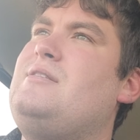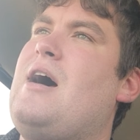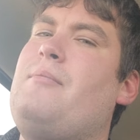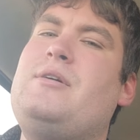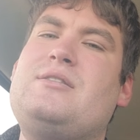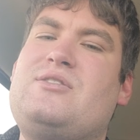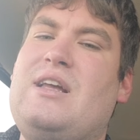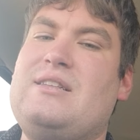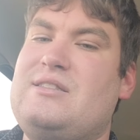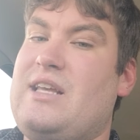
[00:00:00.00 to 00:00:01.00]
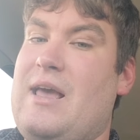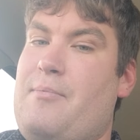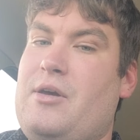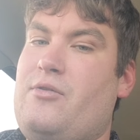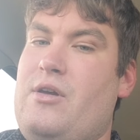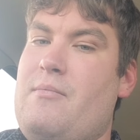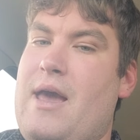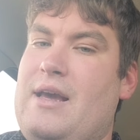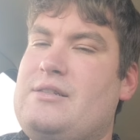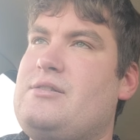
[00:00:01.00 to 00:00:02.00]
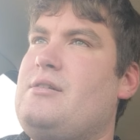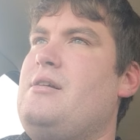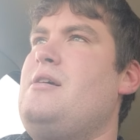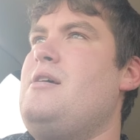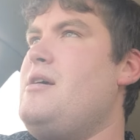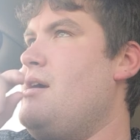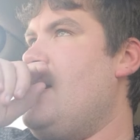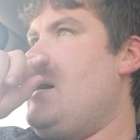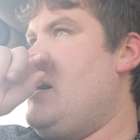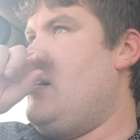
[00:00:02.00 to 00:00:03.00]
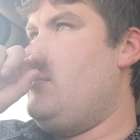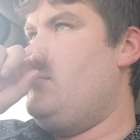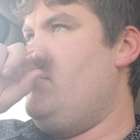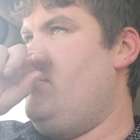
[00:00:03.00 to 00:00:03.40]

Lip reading: I'm gonna say typically makes. And